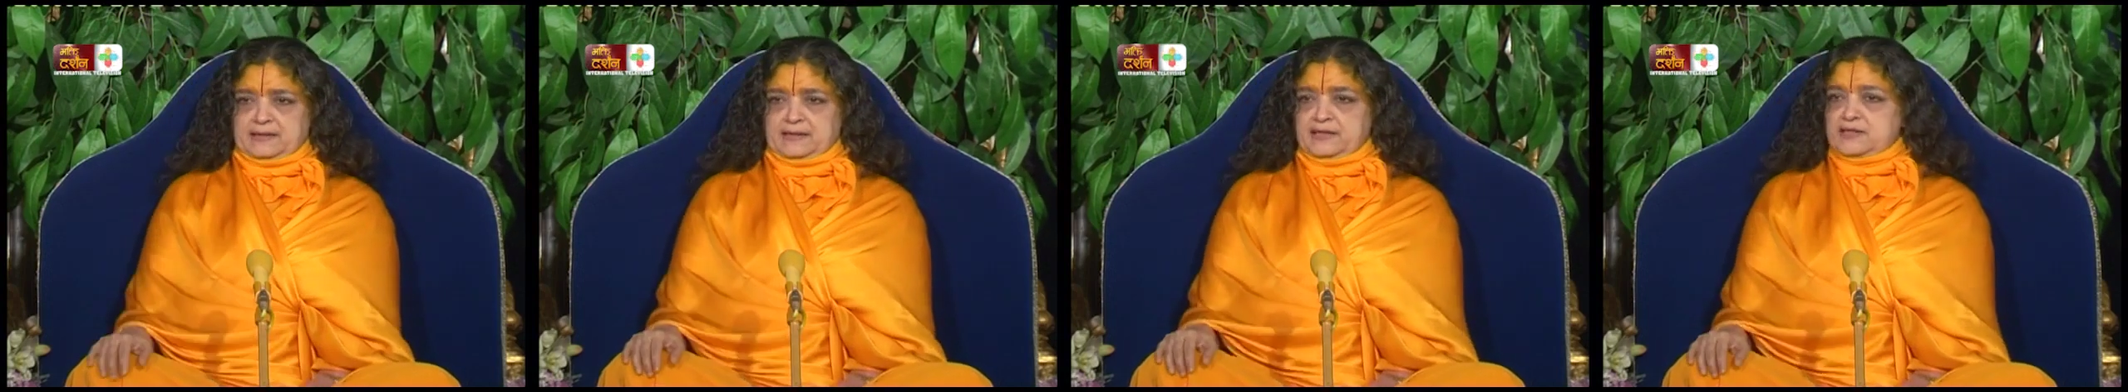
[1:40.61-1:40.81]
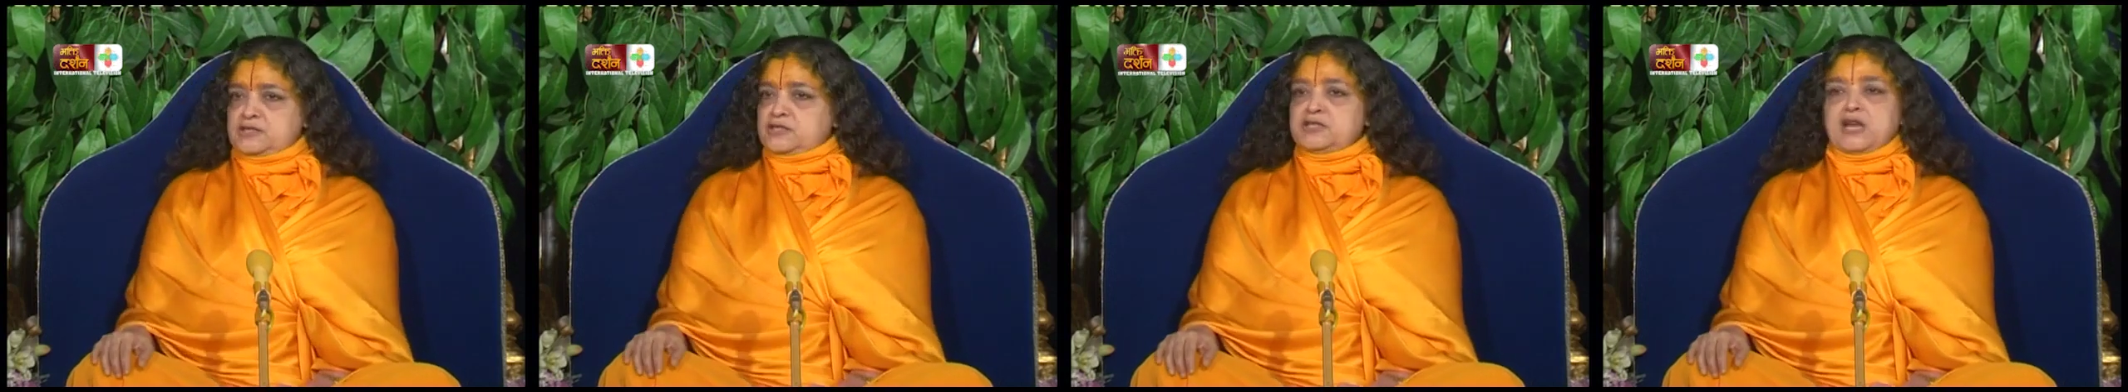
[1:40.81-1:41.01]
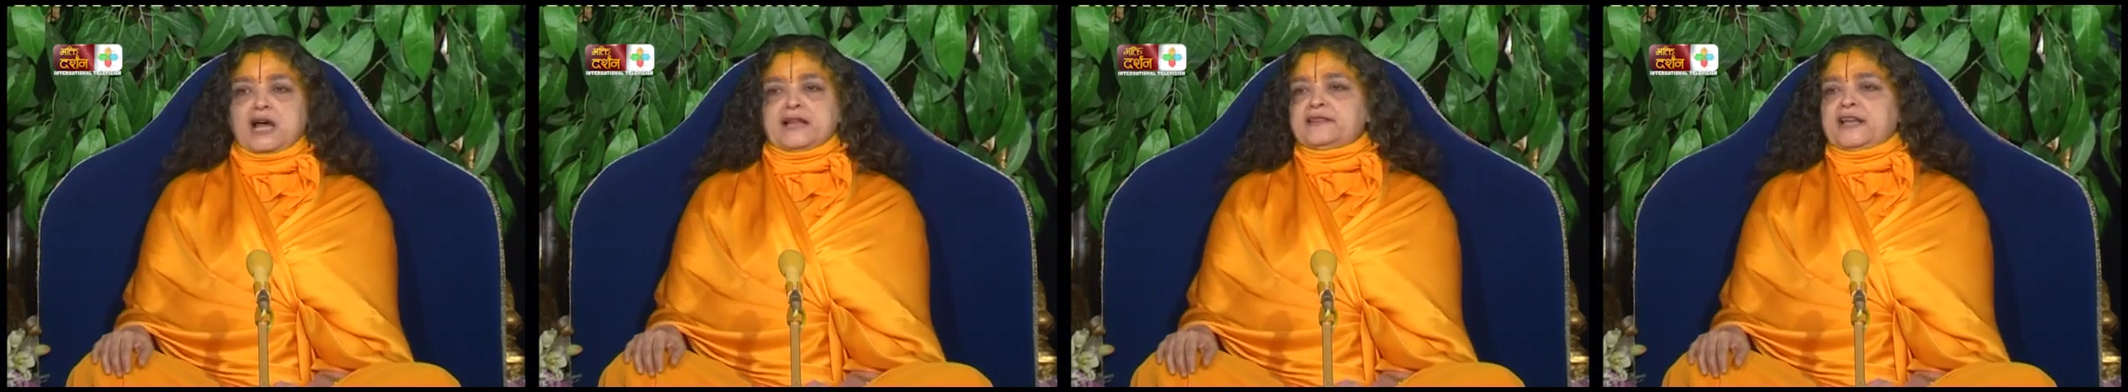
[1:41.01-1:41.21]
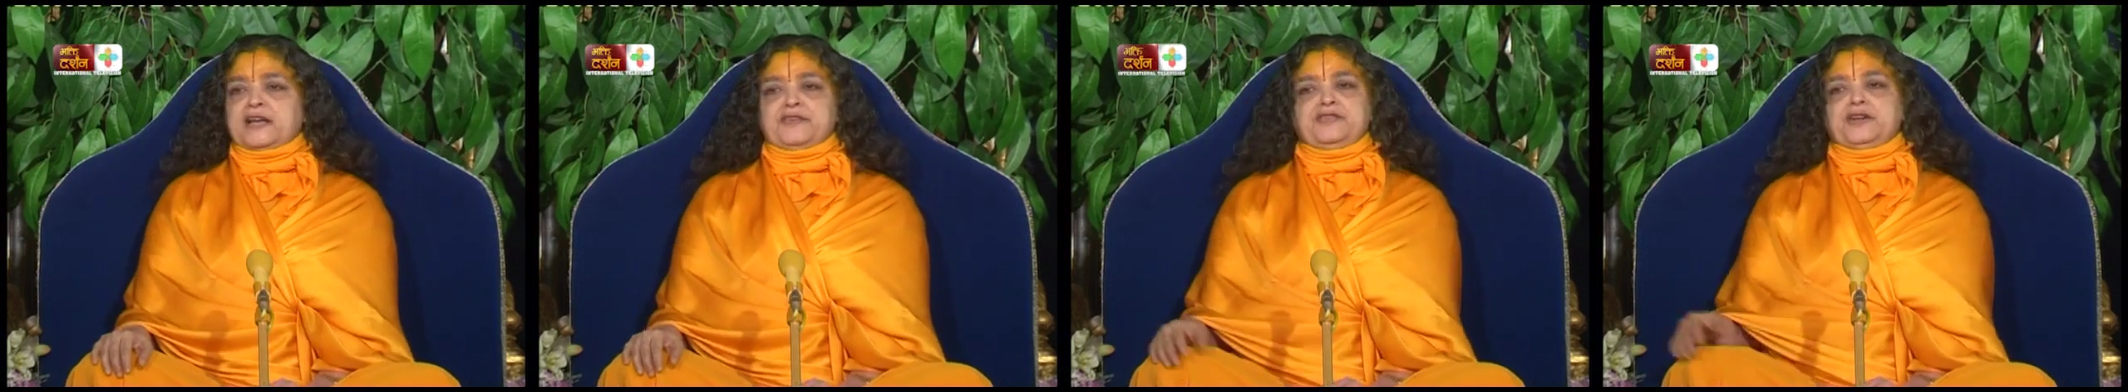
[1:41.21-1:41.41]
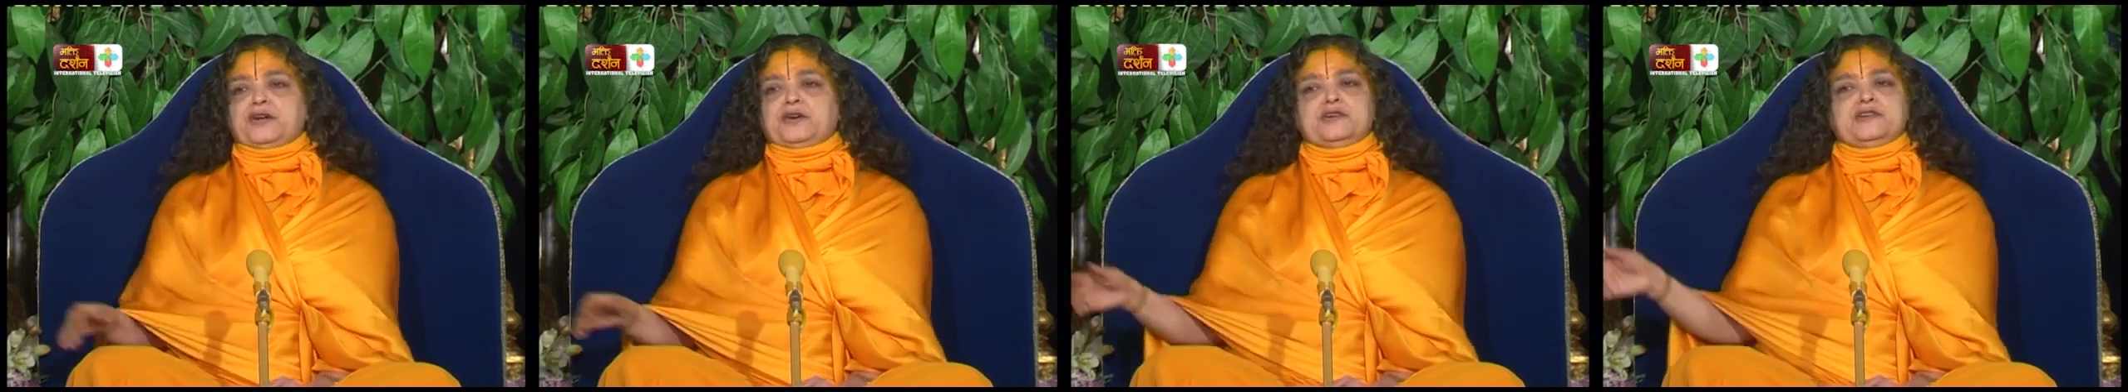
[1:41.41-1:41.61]
It's not that
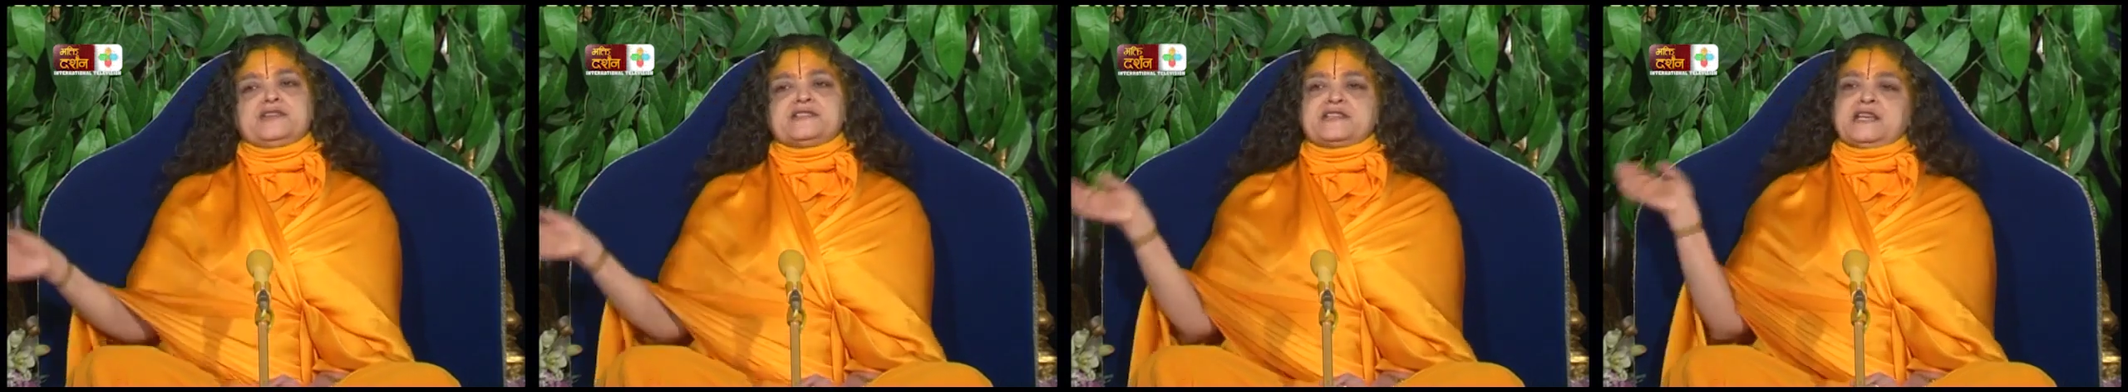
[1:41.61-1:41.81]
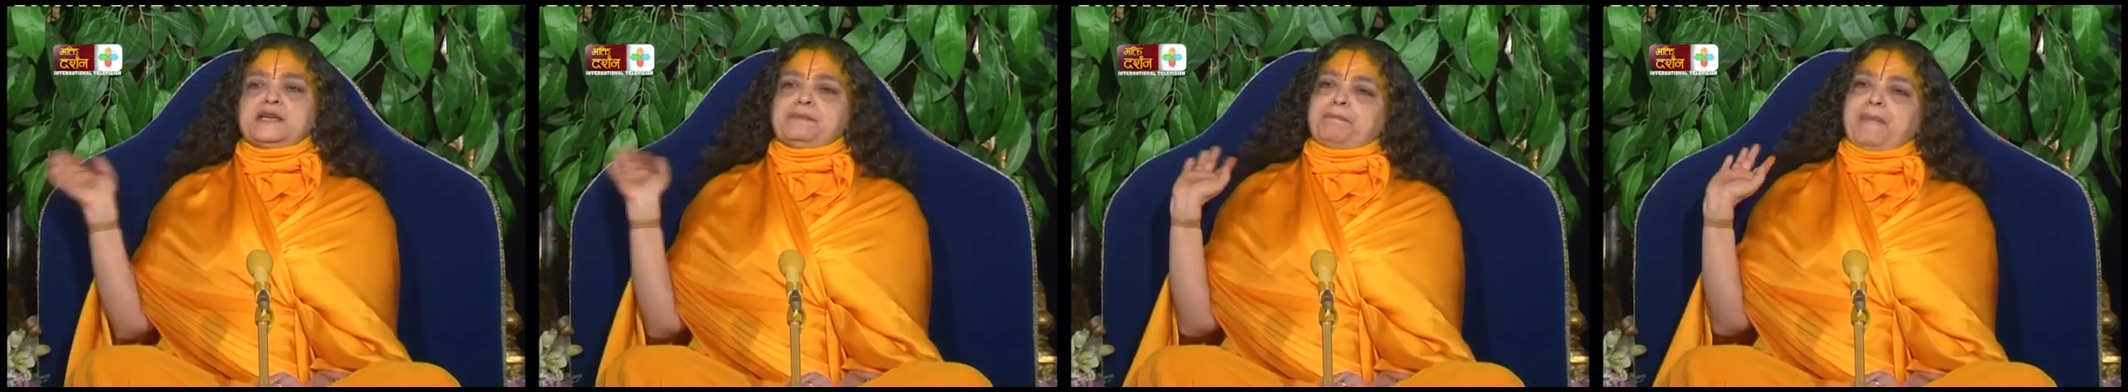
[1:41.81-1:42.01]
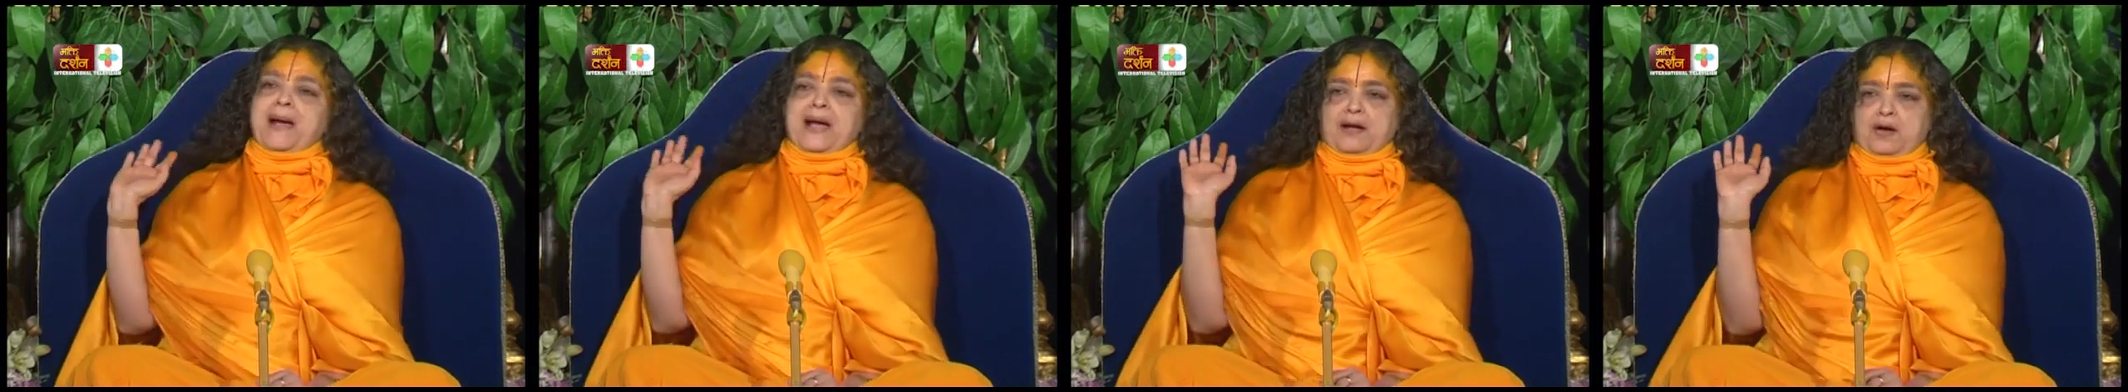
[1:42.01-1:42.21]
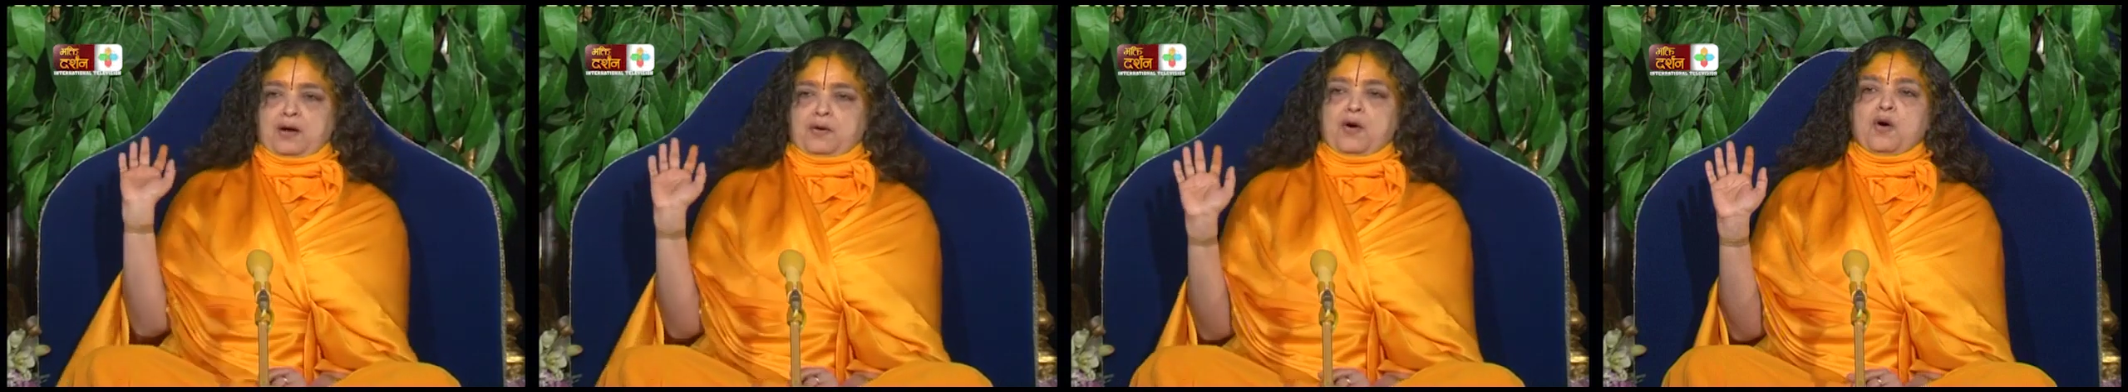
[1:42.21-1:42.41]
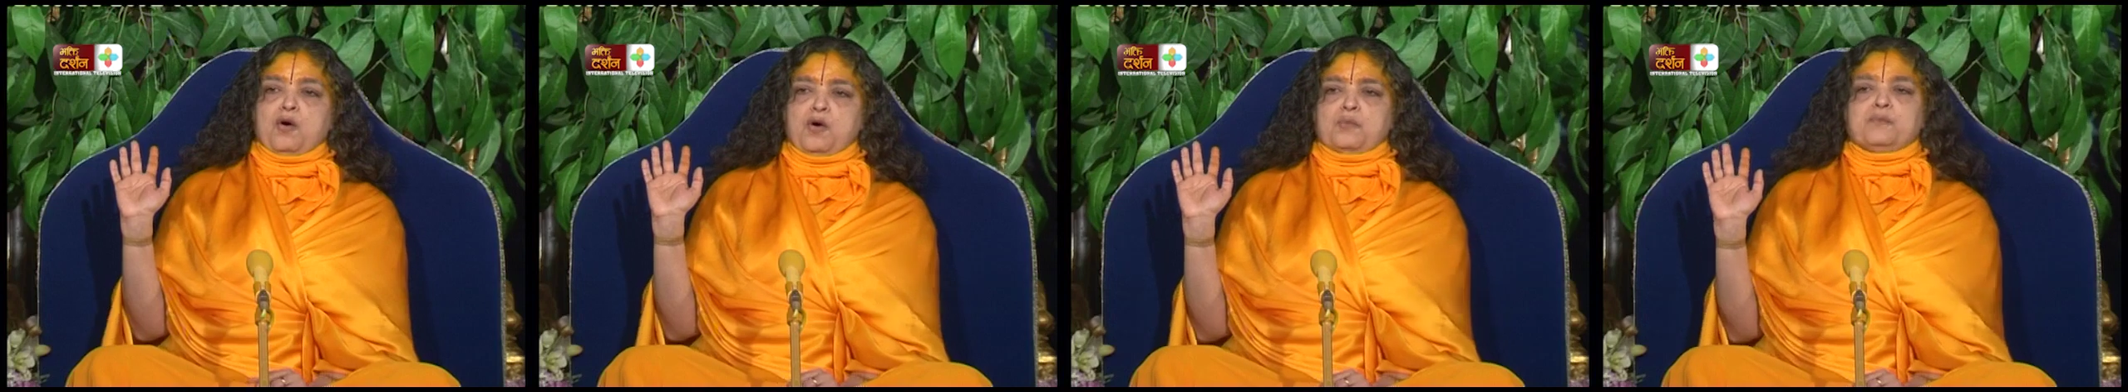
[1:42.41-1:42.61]
we're going to sit back
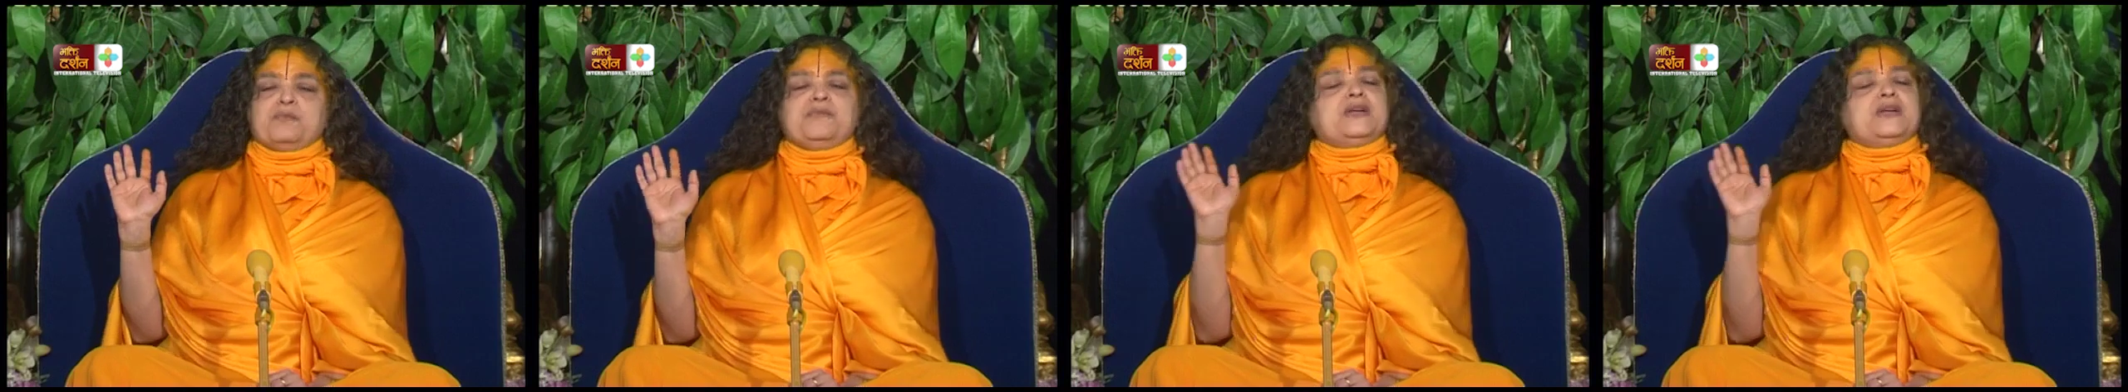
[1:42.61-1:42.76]
home.